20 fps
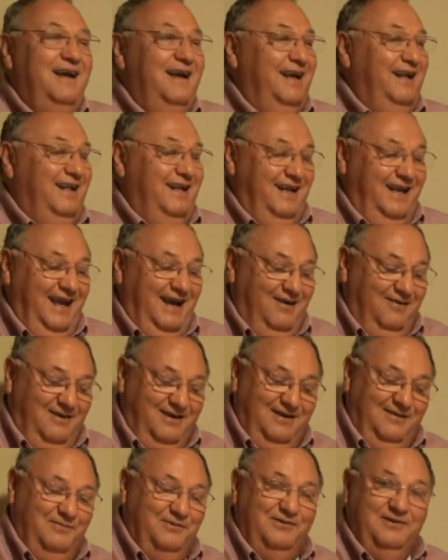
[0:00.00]
and the cow
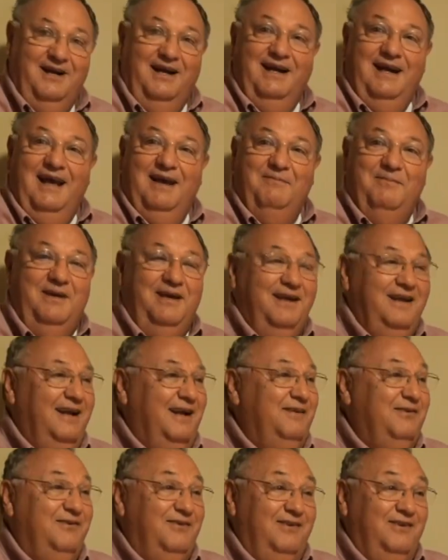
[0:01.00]
comes right at me, and
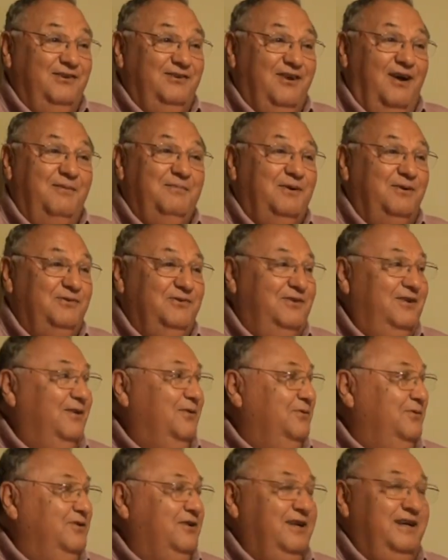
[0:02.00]
I, there's almost
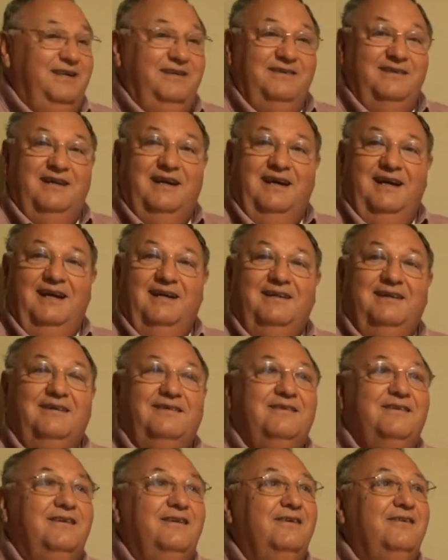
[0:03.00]
no trees, and I got
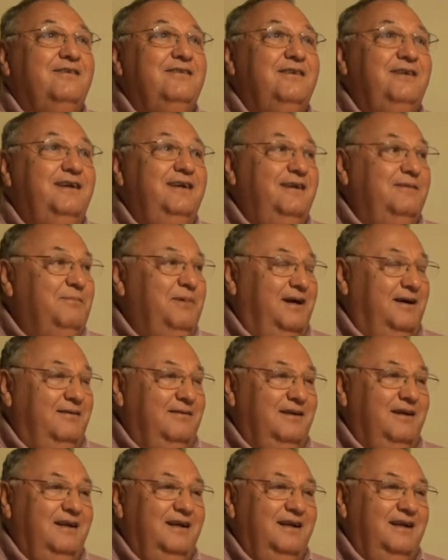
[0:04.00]
this little tree
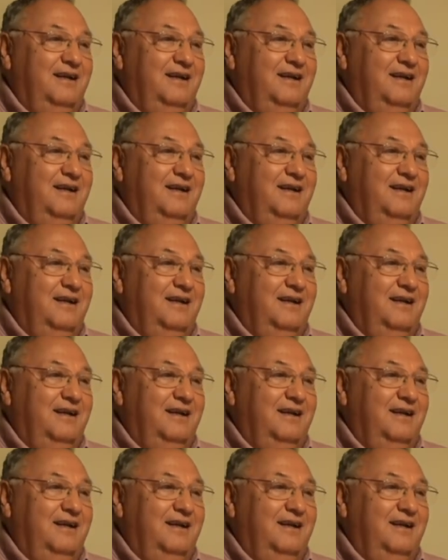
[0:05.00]
about,